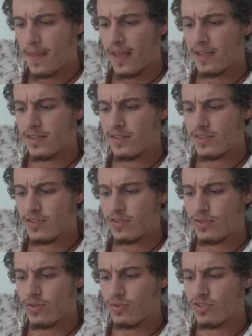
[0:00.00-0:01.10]
is
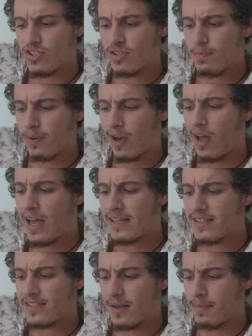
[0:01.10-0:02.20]
to supply
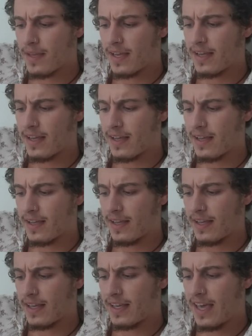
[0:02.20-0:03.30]
something
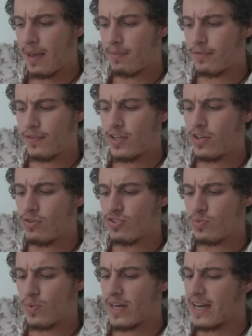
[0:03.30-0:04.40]
kept for
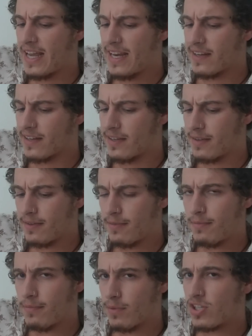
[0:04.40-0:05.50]
use when needed,
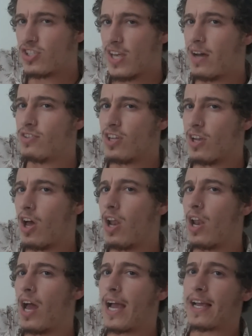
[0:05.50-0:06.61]
which sounds a lot
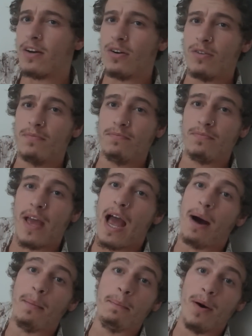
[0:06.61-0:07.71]
like
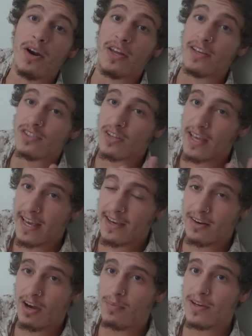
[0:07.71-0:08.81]
our body. So the
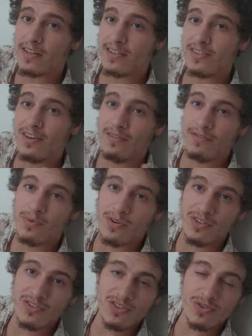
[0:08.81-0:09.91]
economics of the
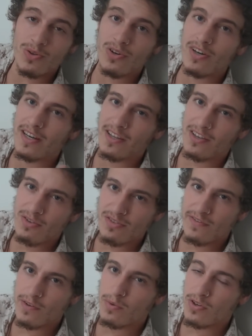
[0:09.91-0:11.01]
word store and the use
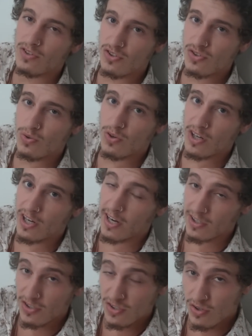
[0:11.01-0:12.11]
of the word store in an
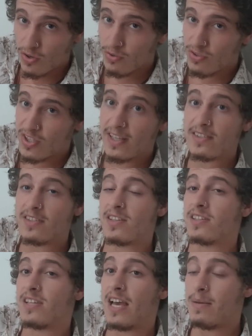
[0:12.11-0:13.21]
external sense is the
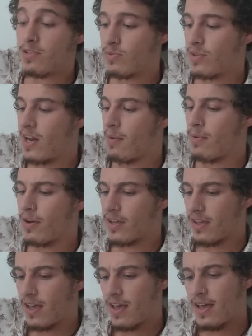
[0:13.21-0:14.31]
same as within our body.